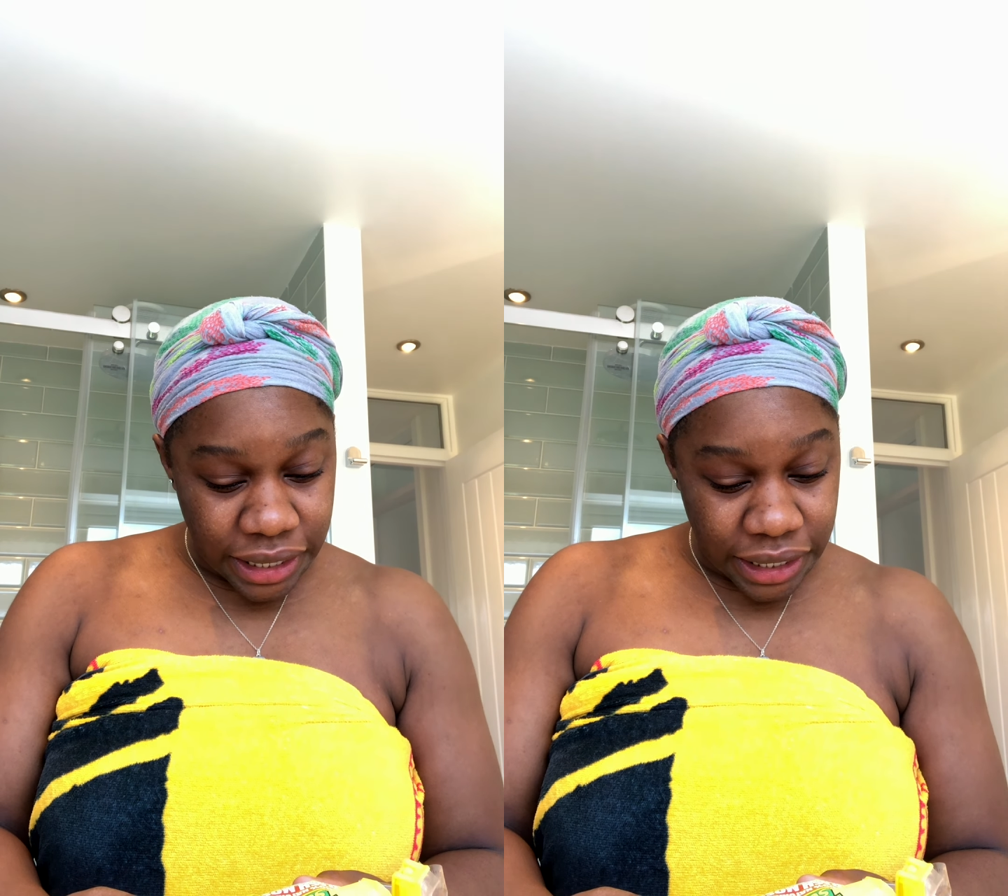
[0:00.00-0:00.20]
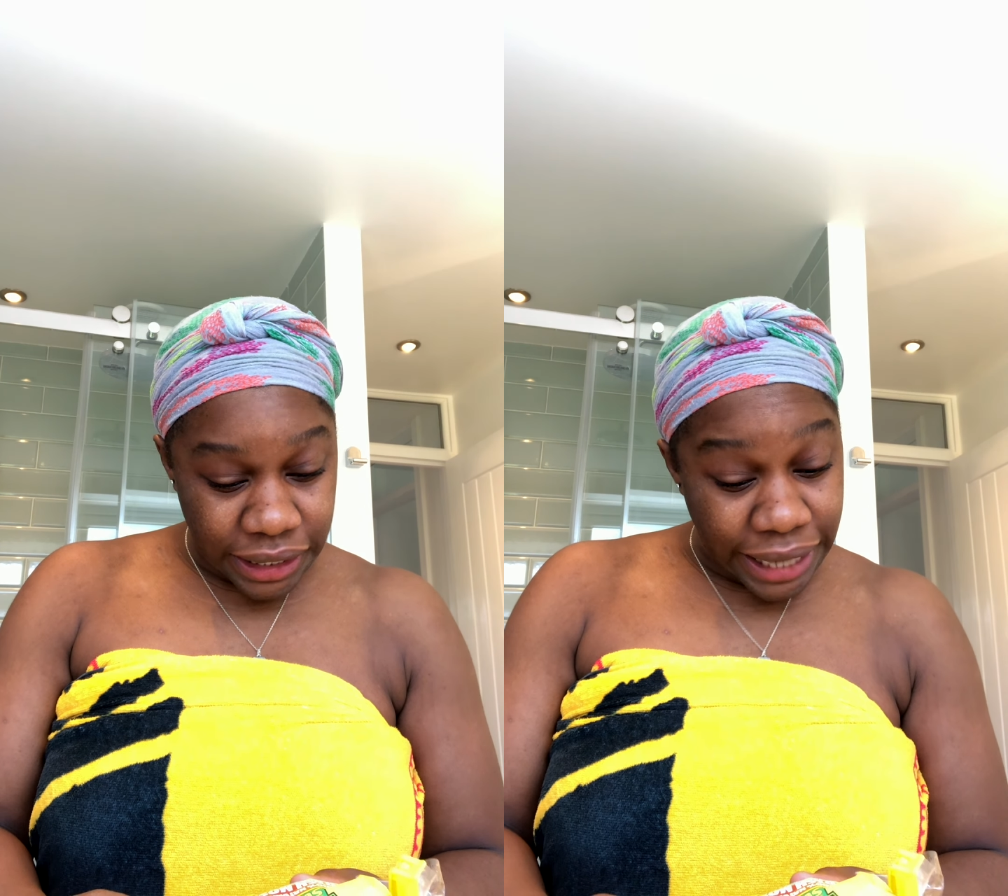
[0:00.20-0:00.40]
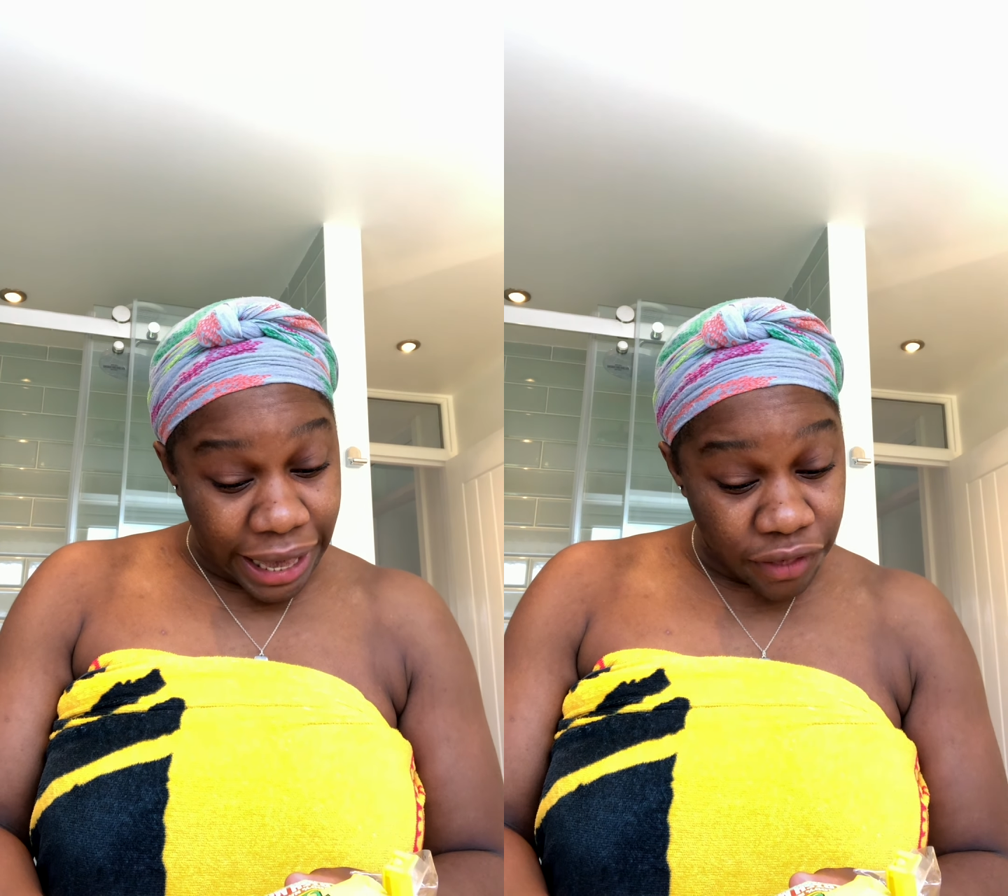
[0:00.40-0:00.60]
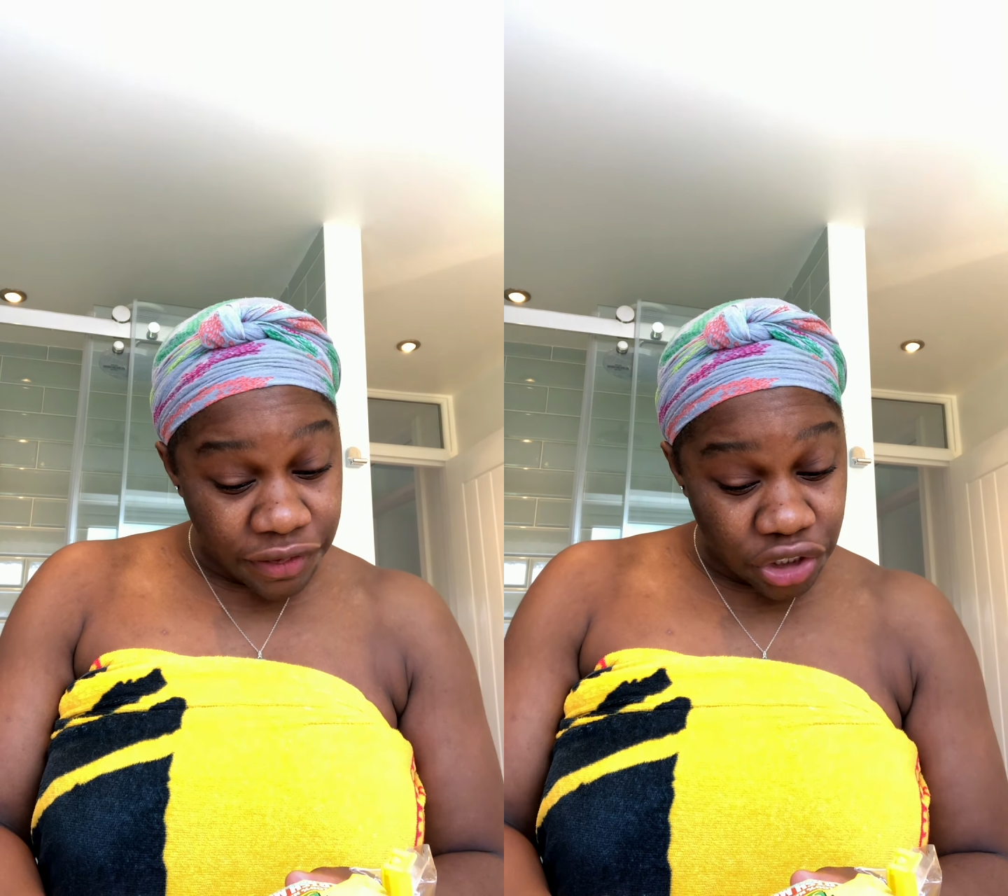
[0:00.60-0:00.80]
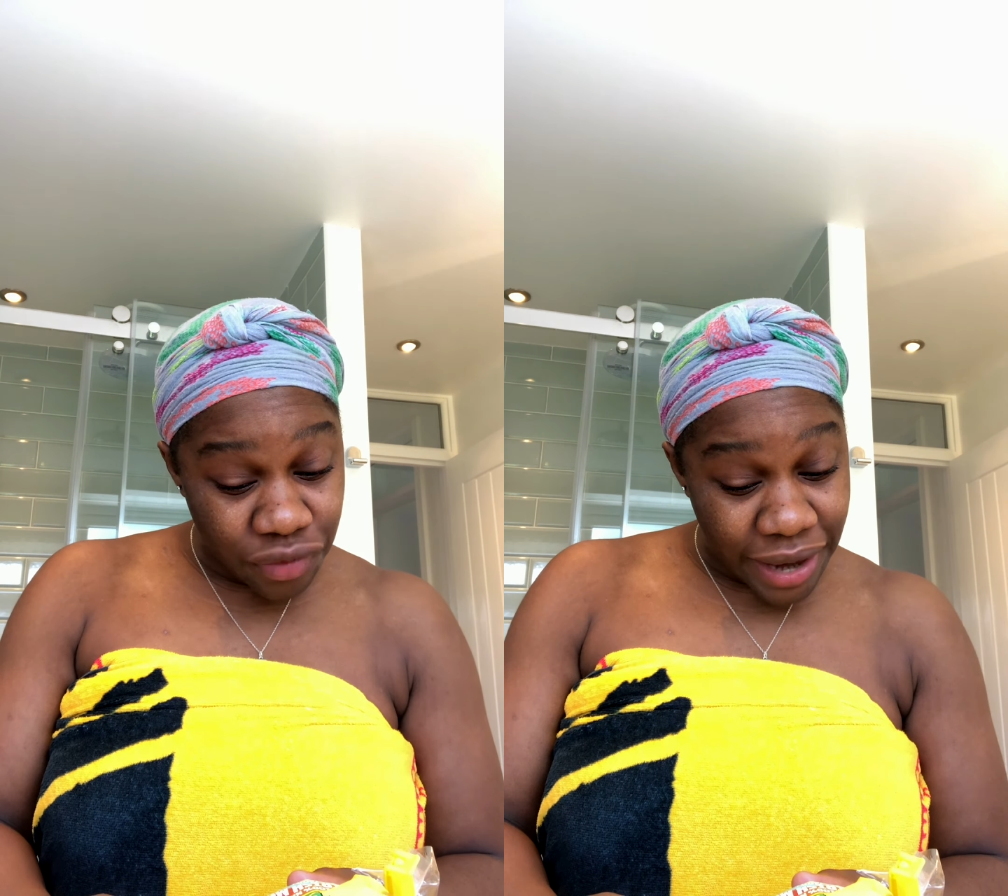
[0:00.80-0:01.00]
in
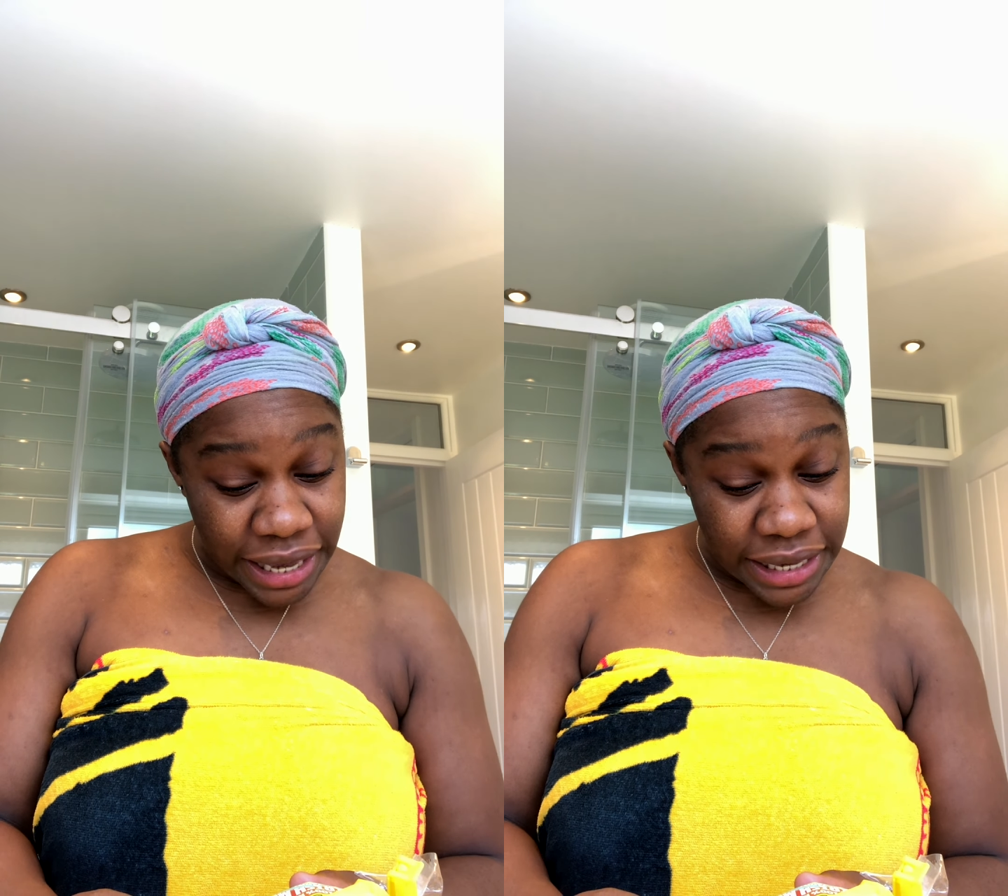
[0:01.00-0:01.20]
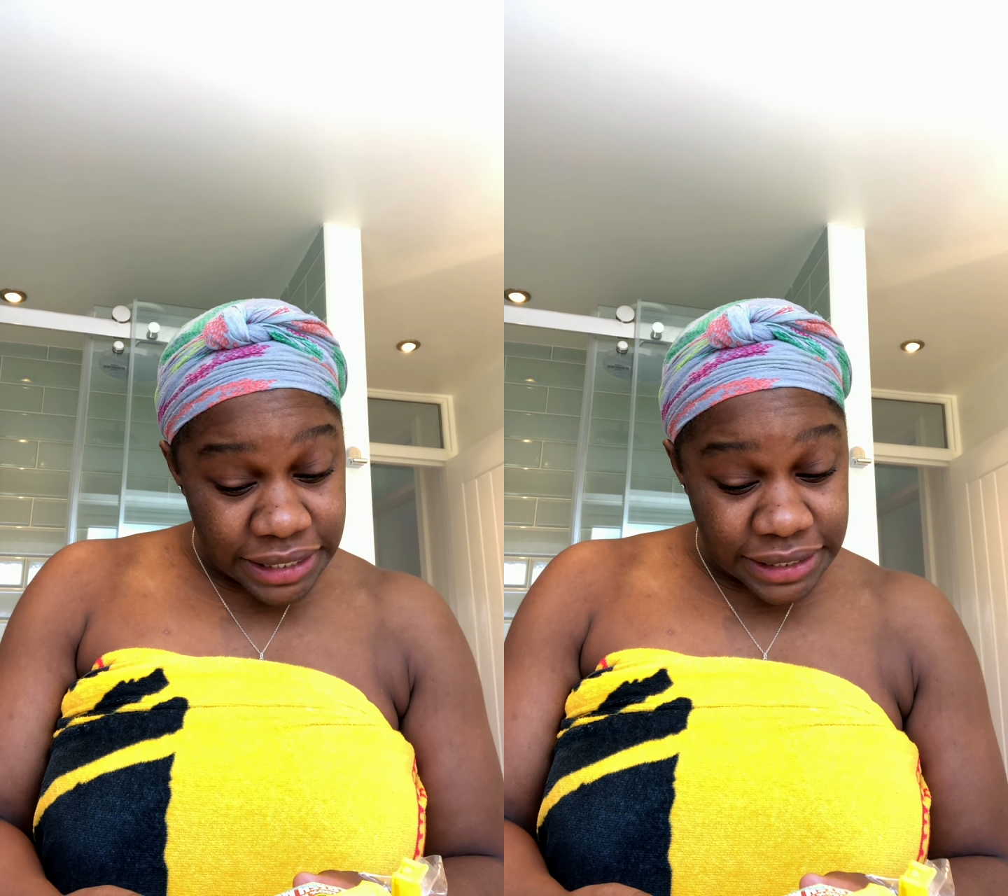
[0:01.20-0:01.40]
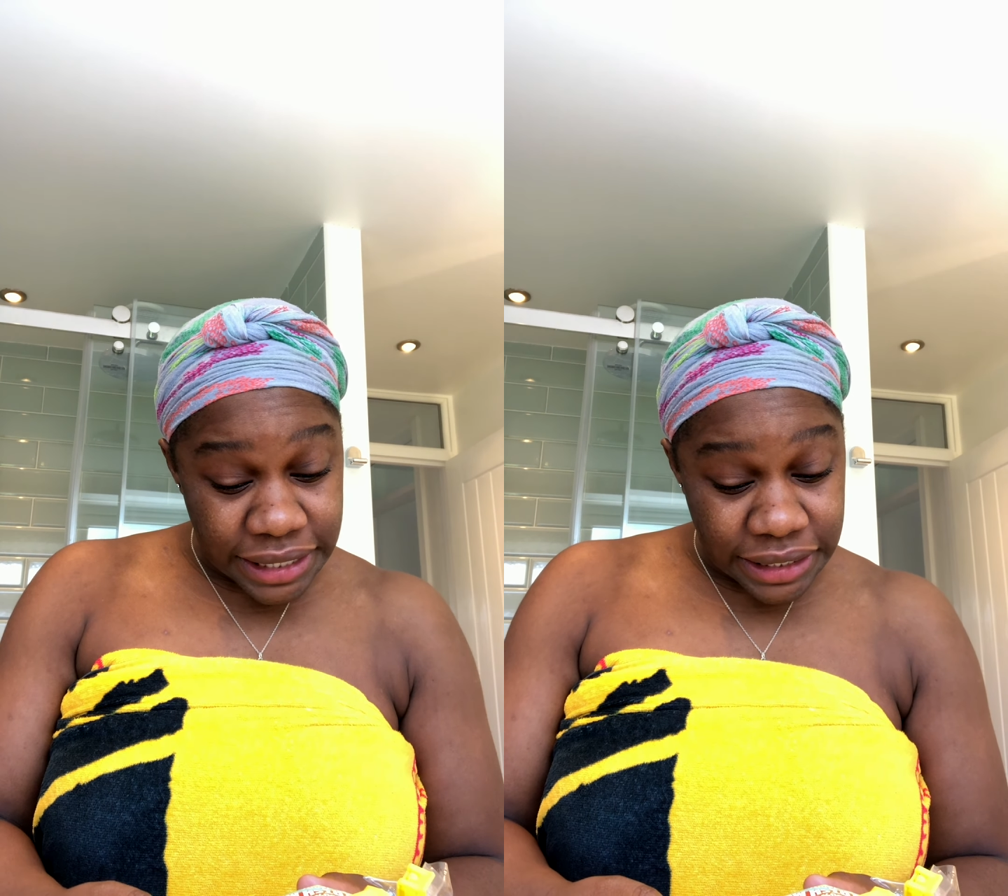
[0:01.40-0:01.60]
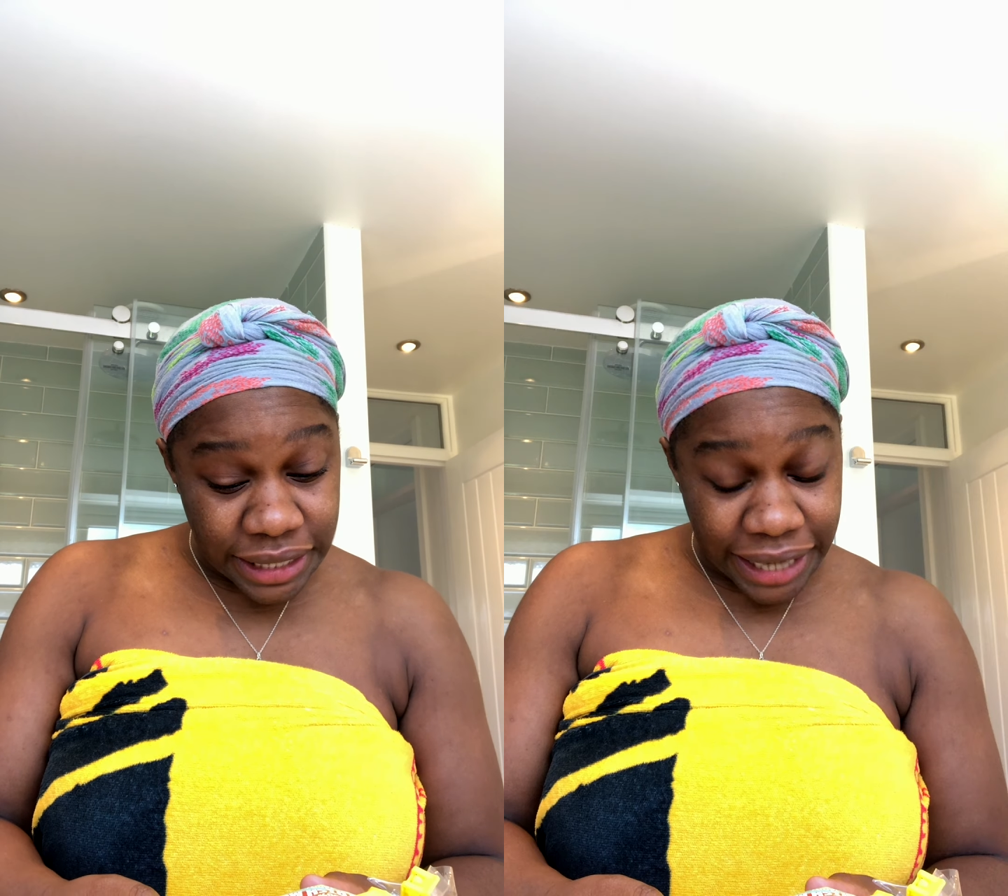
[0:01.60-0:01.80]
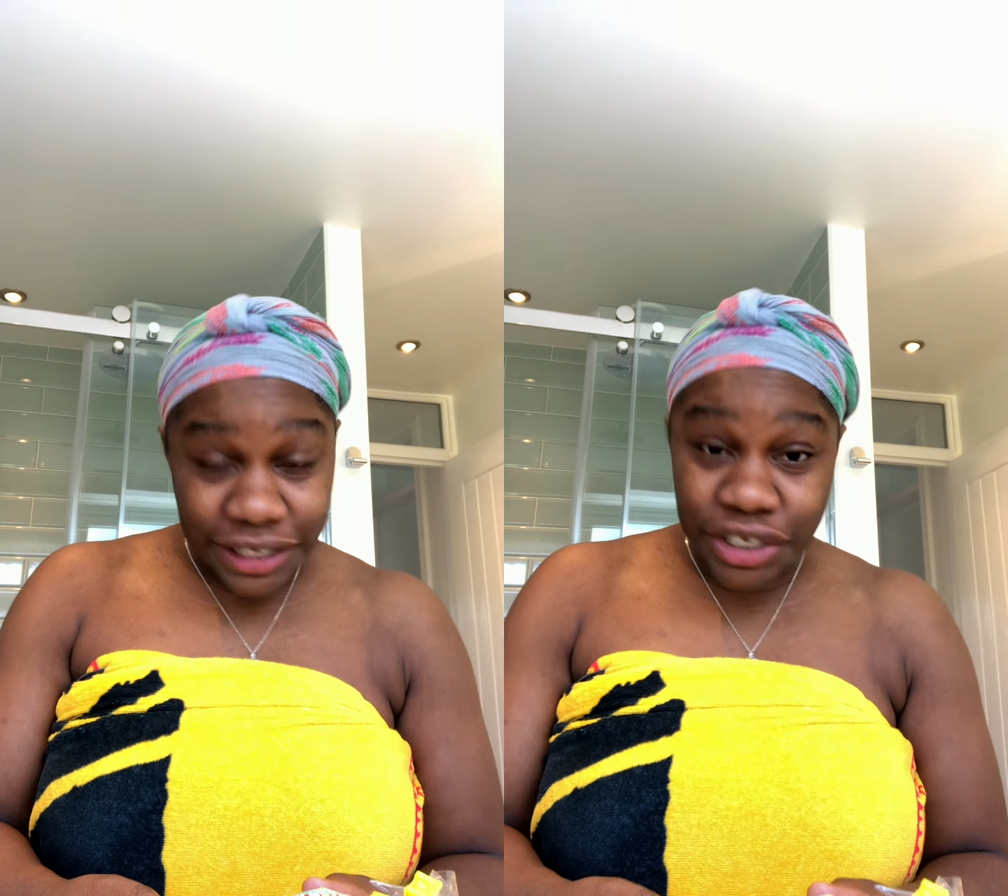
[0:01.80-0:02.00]
healthy drinks and added